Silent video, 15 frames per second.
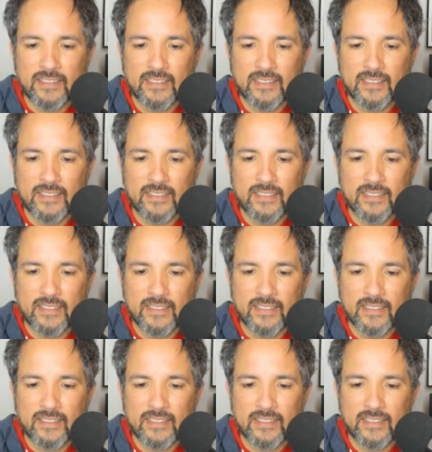
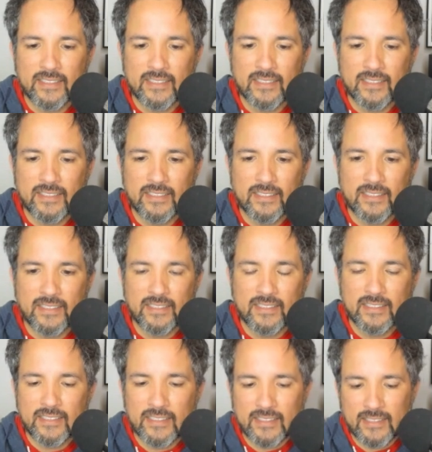
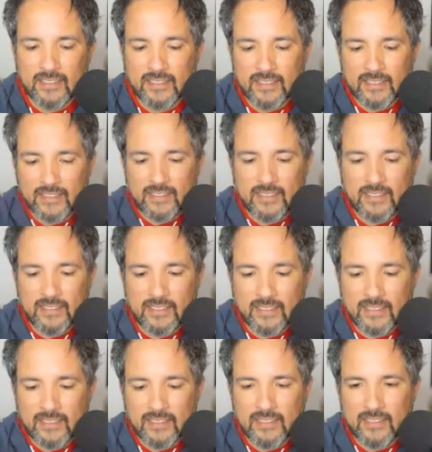
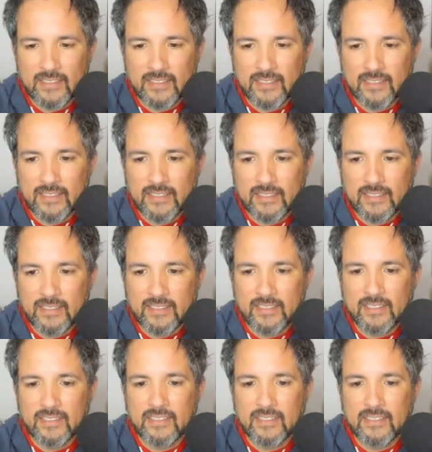(silent)